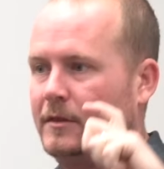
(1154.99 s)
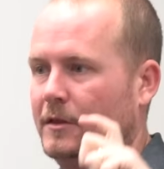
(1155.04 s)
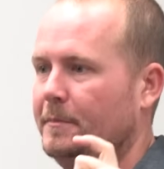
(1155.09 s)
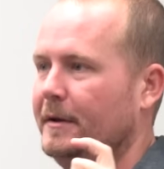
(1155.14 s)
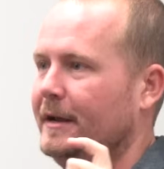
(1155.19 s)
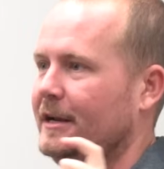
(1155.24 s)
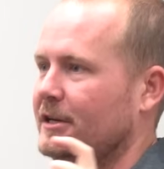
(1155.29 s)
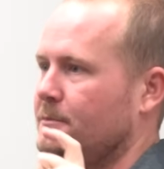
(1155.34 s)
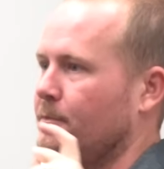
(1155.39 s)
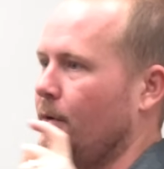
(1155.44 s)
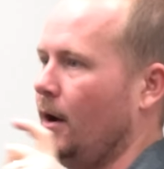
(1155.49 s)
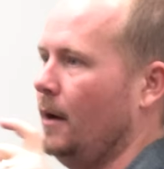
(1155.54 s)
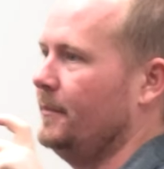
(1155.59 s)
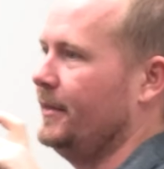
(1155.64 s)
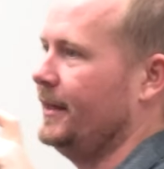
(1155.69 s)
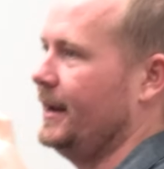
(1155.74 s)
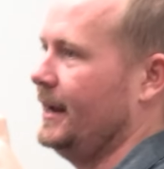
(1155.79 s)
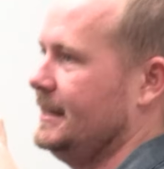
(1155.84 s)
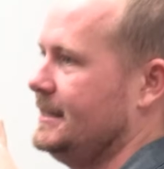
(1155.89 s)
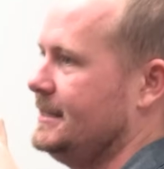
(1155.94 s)
The biggest
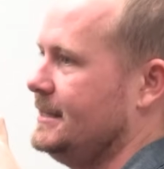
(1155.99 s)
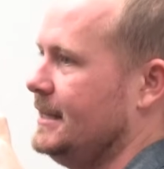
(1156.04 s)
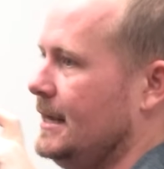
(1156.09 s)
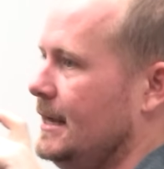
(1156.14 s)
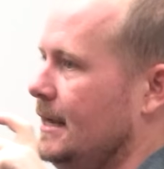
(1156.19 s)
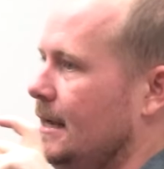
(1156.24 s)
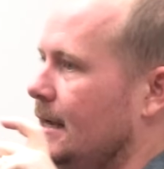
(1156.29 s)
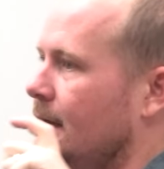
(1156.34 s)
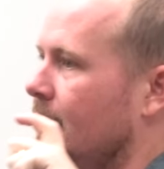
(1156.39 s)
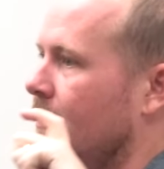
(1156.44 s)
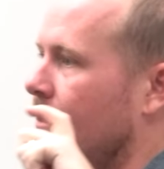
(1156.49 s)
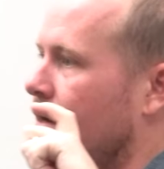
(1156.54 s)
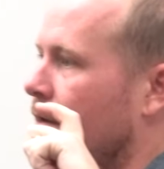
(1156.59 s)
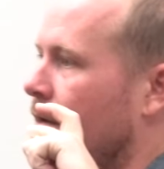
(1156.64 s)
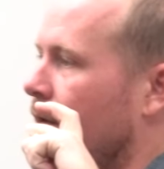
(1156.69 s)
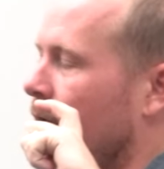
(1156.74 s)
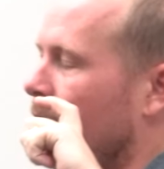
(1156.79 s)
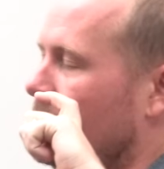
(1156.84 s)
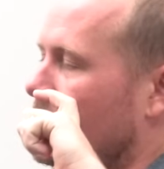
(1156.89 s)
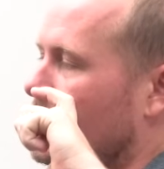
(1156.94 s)
problem that I see
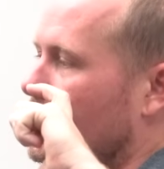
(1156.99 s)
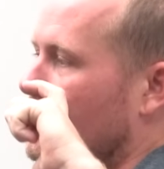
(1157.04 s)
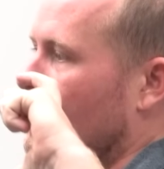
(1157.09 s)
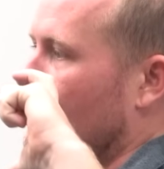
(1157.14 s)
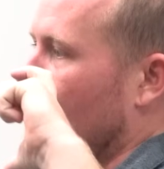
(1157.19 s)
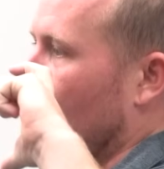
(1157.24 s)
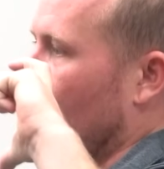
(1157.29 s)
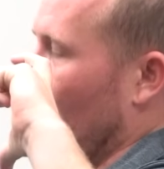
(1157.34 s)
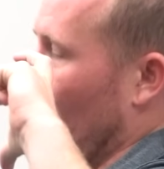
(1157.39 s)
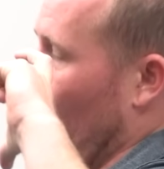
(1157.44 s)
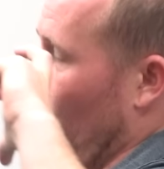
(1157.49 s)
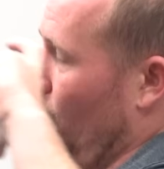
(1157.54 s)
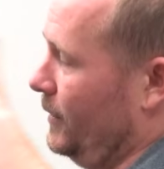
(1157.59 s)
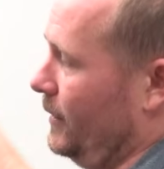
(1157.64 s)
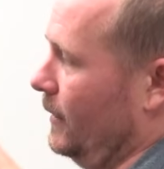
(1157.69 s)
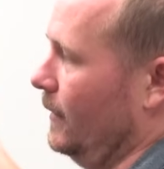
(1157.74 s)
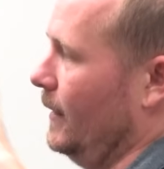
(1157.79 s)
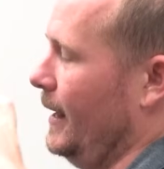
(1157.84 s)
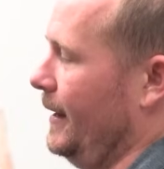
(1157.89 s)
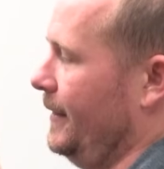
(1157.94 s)

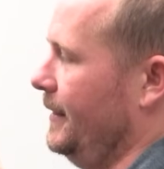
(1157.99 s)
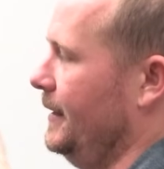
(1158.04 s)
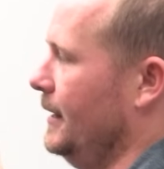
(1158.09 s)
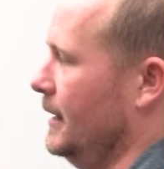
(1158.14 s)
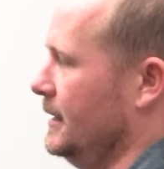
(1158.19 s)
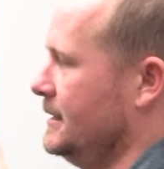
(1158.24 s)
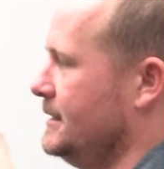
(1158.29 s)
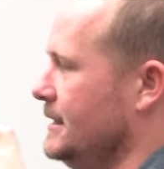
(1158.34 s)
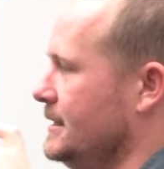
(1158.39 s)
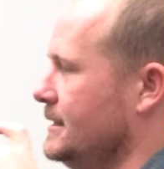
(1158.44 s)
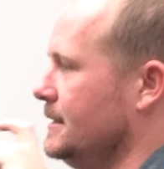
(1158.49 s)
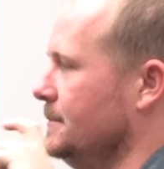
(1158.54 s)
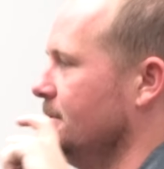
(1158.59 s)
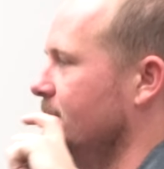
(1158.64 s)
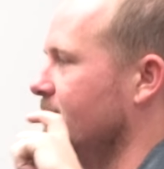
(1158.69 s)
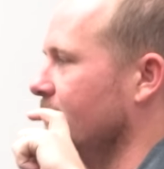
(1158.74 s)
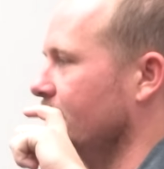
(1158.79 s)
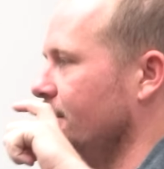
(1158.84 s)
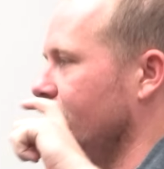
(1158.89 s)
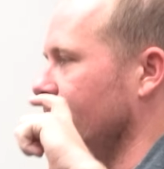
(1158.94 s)
with a lot of the duct
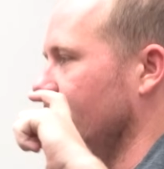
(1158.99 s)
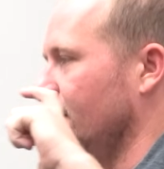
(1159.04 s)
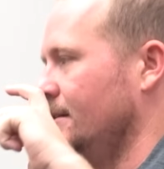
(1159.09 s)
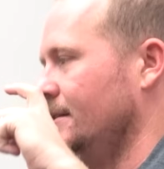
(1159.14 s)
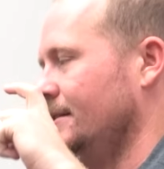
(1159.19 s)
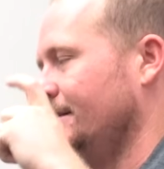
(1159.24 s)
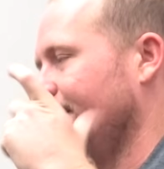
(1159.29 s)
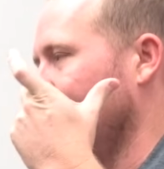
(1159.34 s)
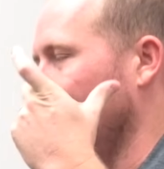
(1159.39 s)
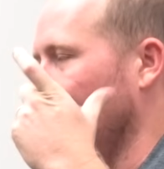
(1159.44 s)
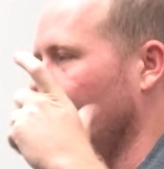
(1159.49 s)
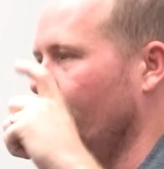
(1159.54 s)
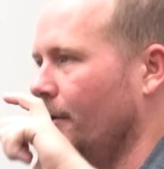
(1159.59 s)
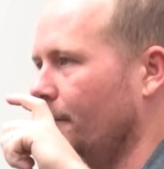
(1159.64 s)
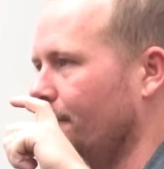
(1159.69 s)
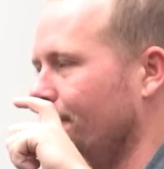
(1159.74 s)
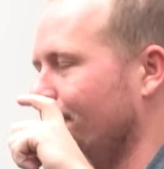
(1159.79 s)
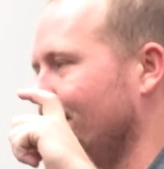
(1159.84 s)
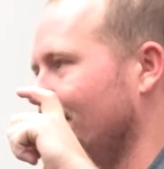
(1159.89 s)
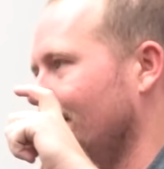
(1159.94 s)
systems that, you know,
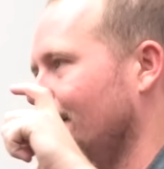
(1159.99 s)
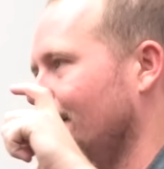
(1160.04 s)
where,